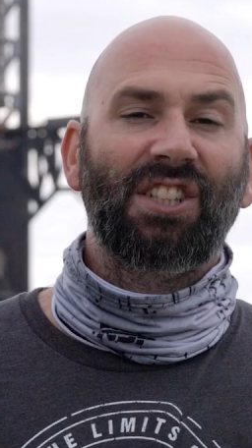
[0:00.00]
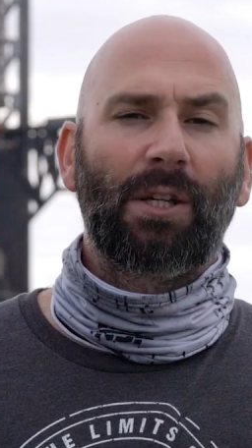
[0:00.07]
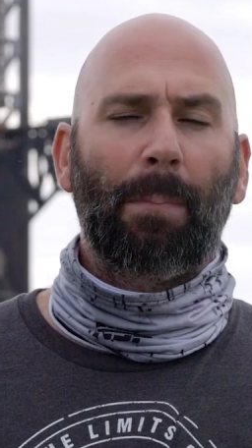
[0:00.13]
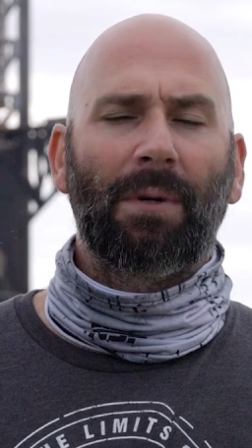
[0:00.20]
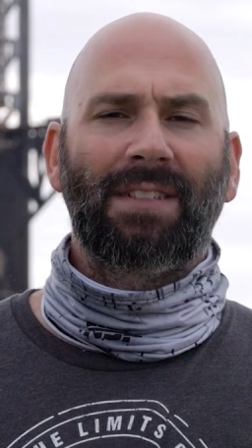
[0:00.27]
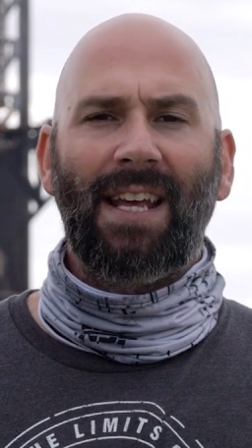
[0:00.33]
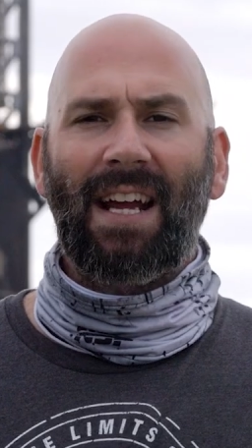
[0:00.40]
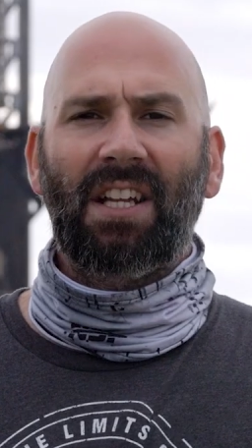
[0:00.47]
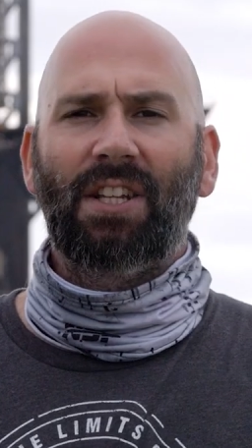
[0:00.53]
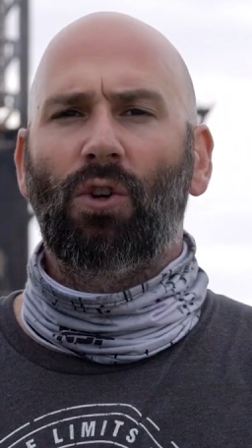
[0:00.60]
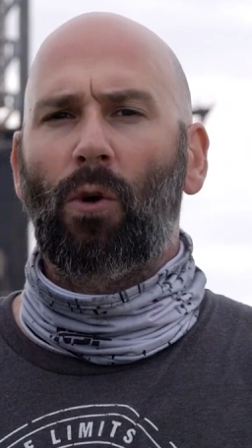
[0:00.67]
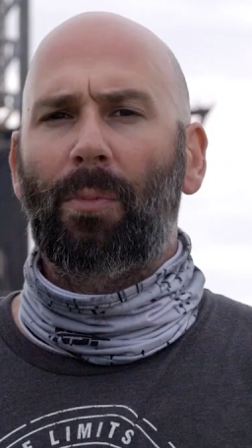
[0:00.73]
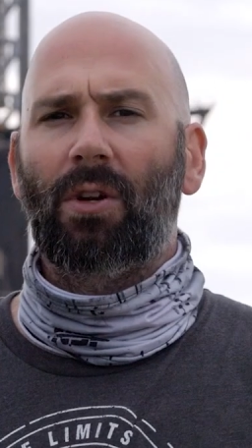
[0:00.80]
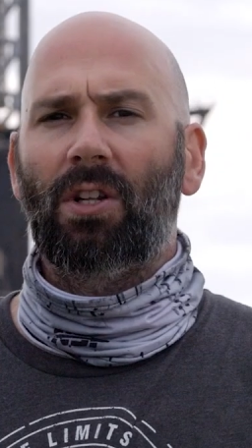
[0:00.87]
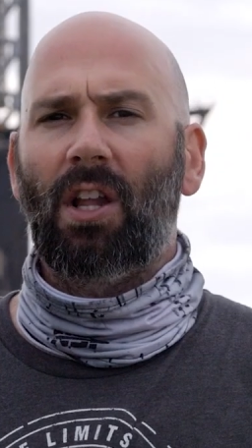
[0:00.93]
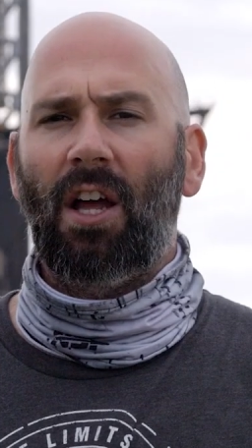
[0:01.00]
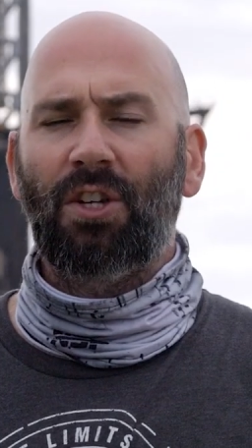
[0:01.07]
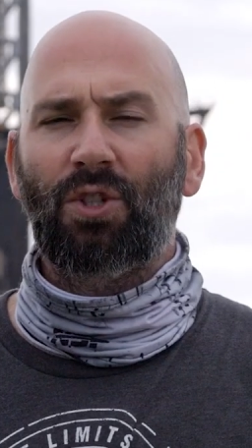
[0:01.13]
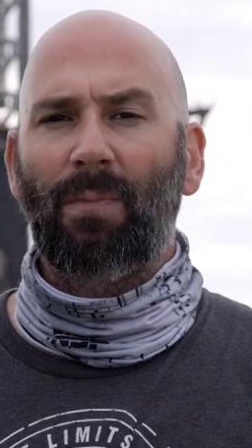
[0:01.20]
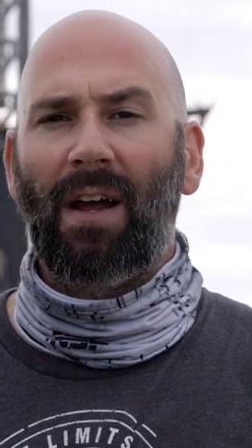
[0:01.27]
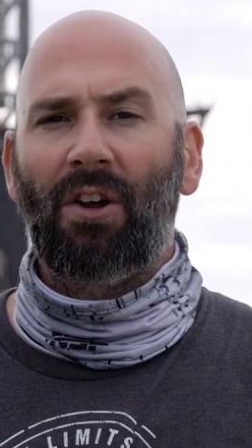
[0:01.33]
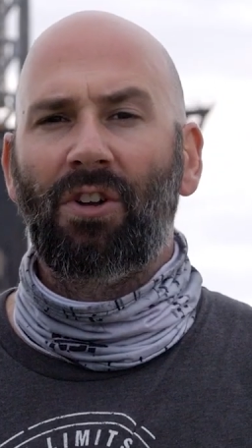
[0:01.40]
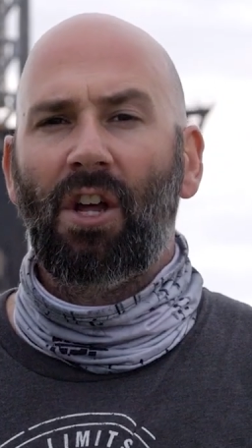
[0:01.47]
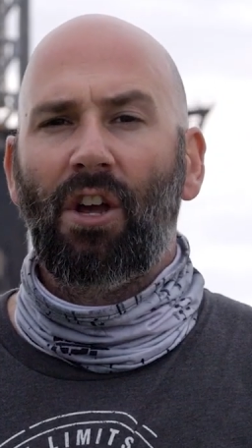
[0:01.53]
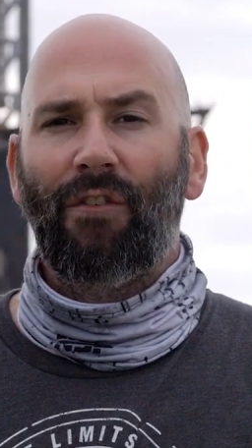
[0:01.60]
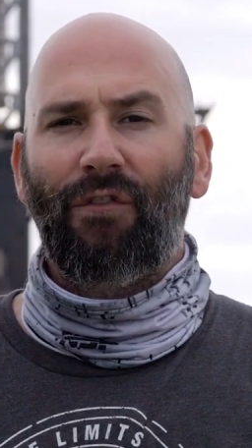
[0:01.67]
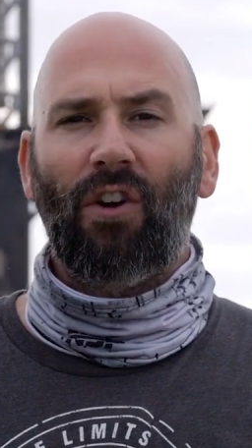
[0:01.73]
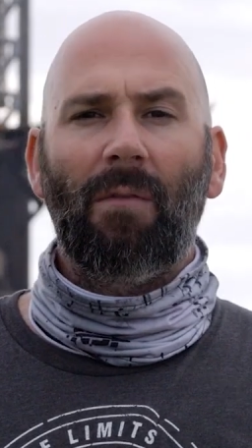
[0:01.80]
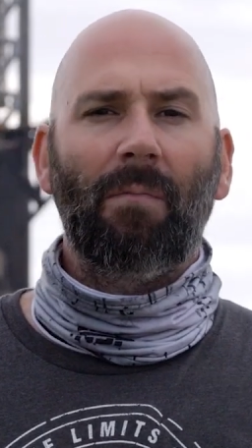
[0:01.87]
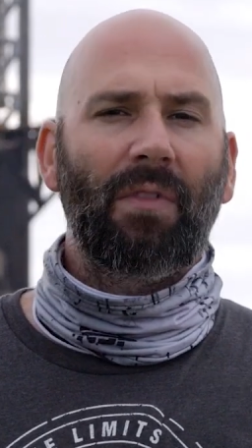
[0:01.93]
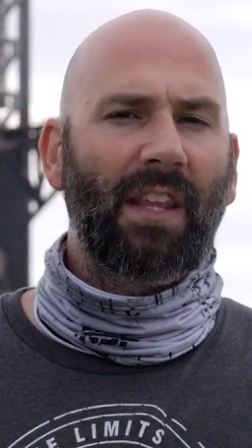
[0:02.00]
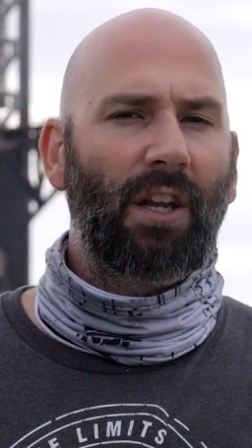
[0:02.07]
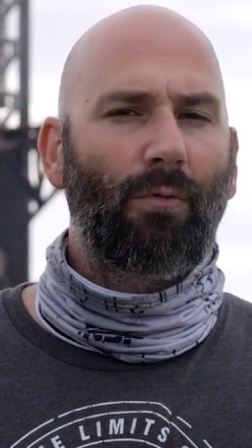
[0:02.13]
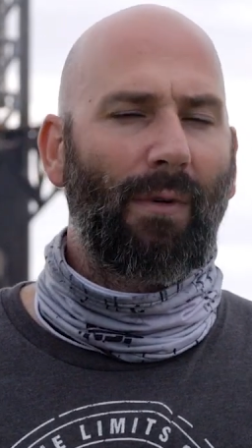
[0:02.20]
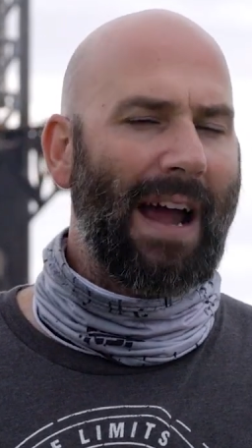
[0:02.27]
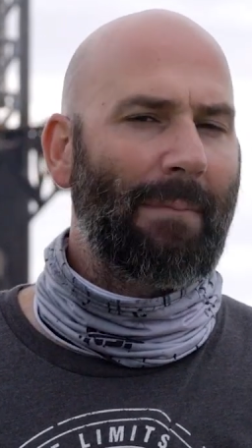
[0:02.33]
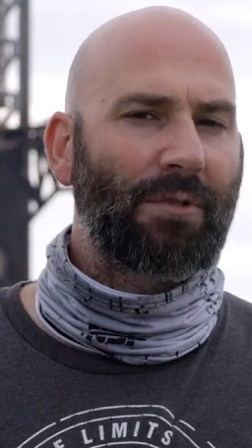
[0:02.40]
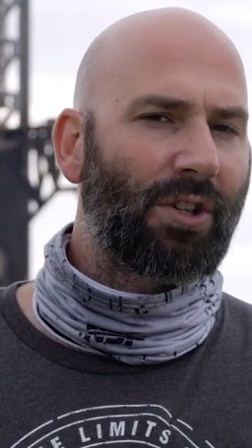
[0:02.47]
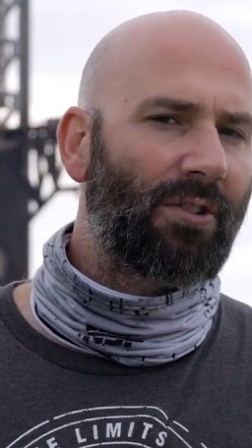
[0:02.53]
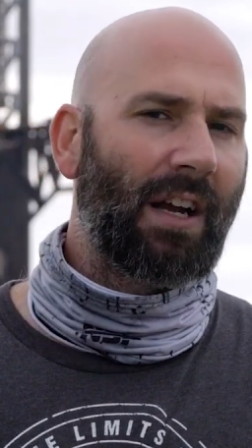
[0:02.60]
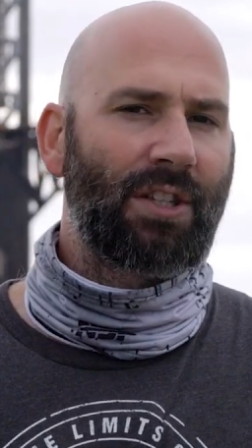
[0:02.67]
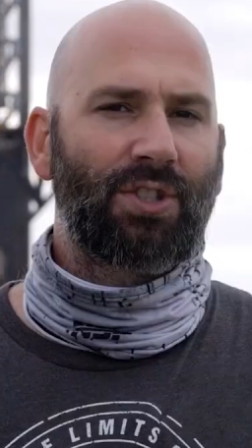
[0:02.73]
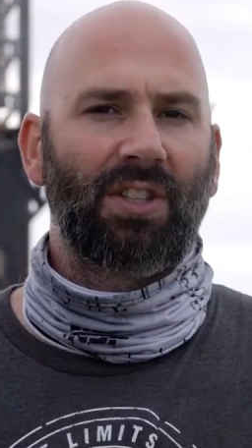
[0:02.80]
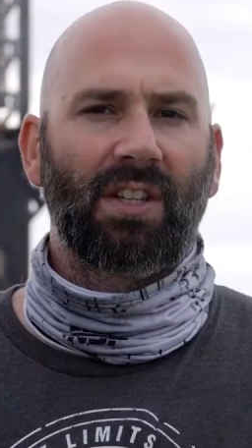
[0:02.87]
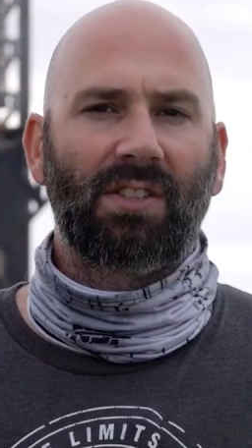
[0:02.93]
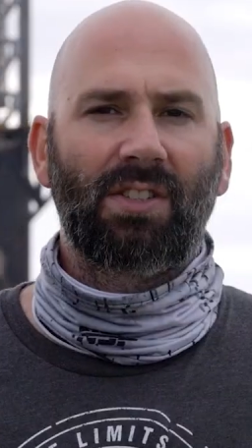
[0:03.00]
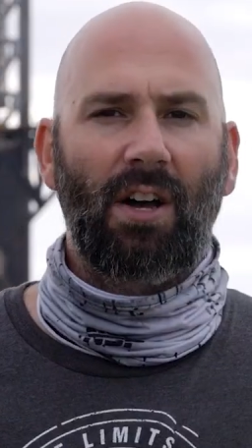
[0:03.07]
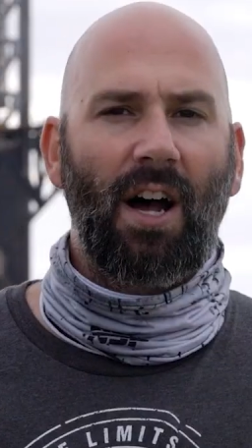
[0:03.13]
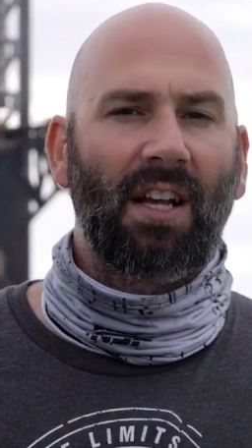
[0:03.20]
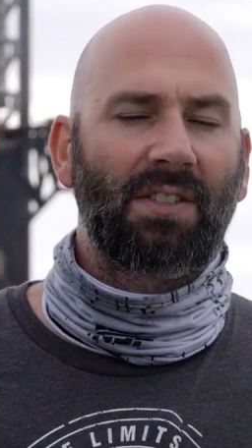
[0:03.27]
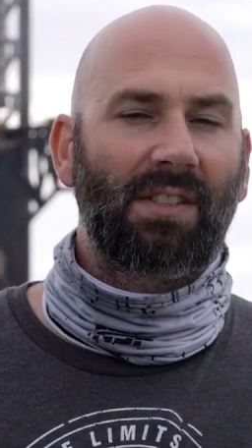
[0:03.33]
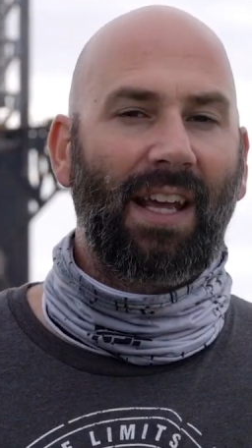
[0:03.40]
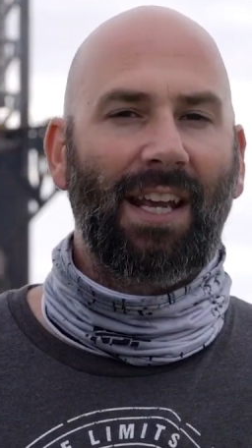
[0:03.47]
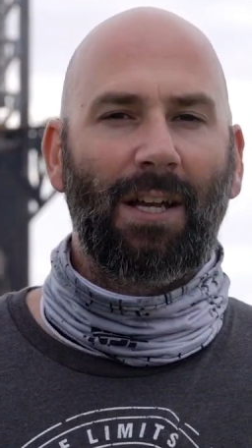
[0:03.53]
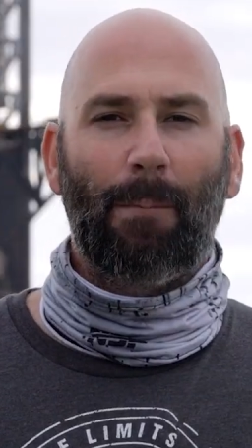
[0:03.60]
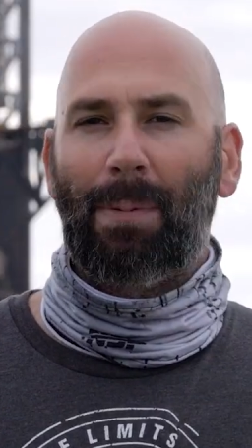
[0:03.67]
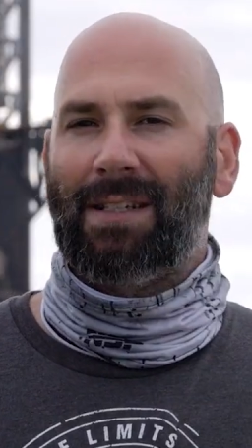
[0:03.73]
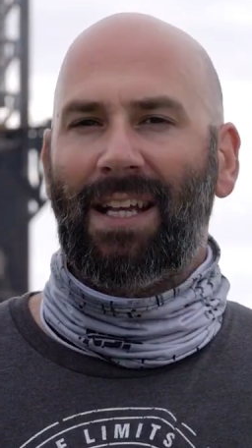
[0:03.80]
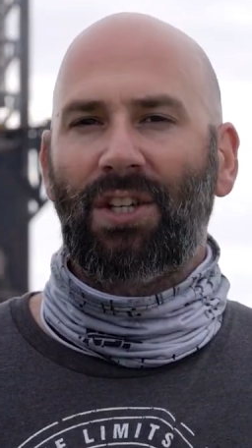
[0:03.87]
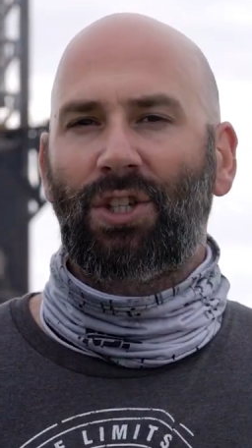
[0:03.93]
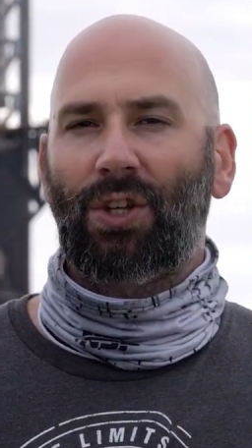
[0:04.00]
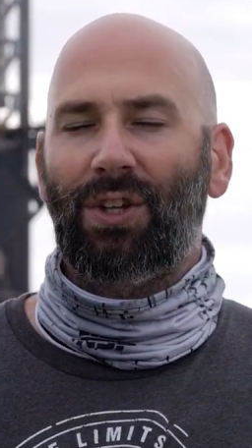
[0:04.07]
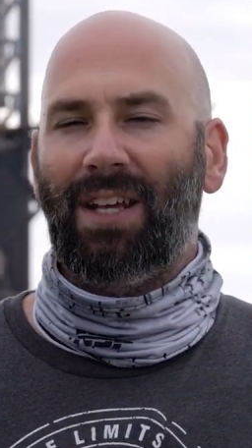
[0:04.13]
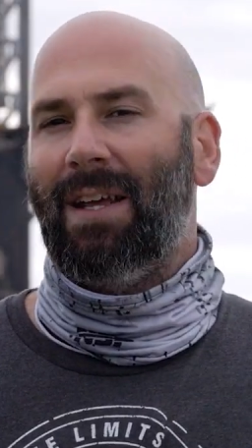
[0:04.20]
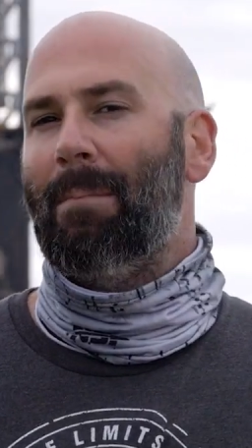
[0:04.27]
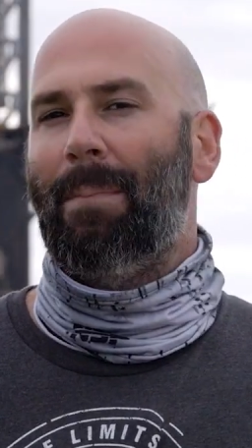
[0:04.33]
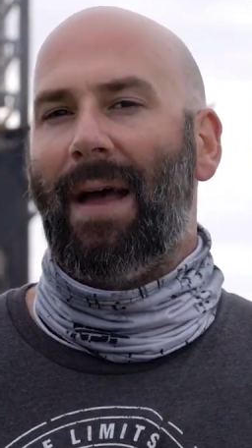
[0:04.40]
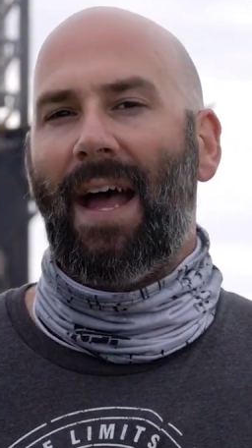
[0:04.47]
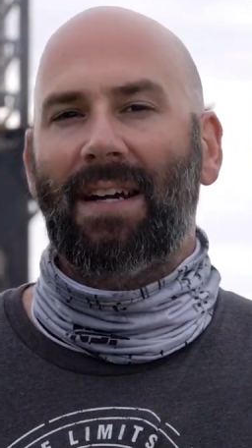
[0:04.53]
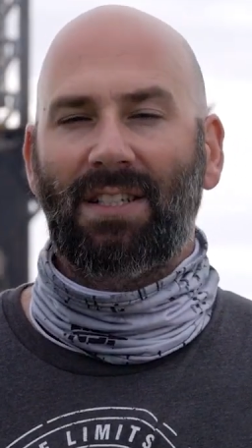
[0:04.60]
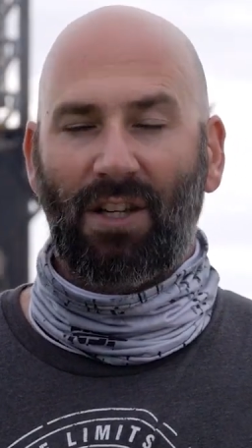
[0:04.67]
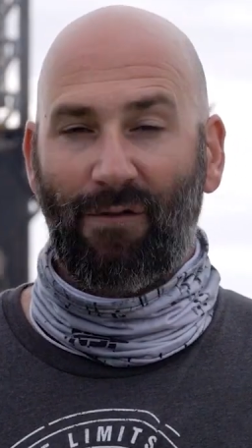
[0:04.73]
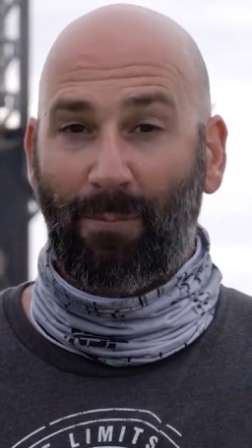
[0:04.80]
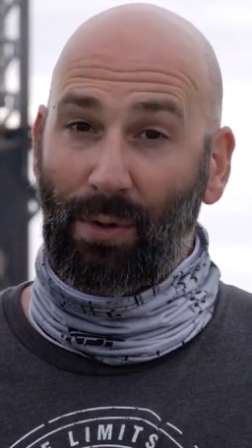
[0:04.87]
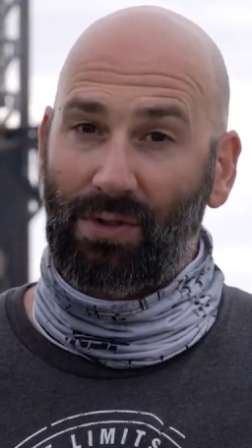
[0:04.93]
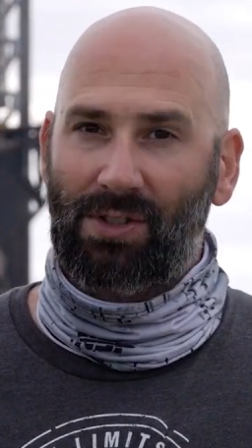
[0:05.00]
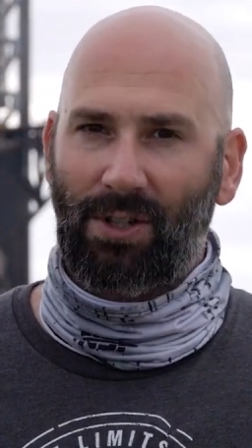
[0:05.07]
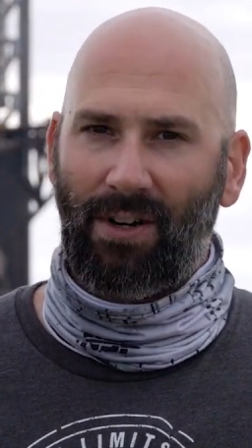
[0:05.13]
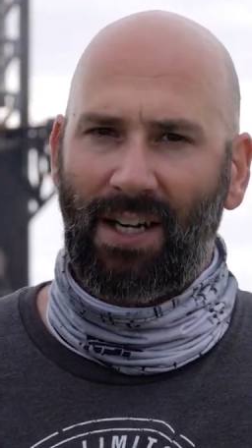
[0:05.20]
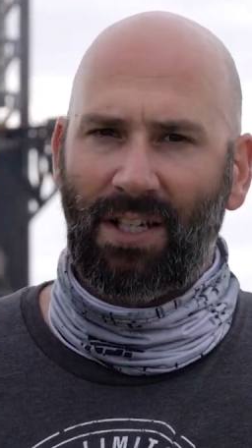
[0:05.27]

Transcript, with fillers: to protect the orbital launch mount from the Raptor engine exhaust and potential impact of booster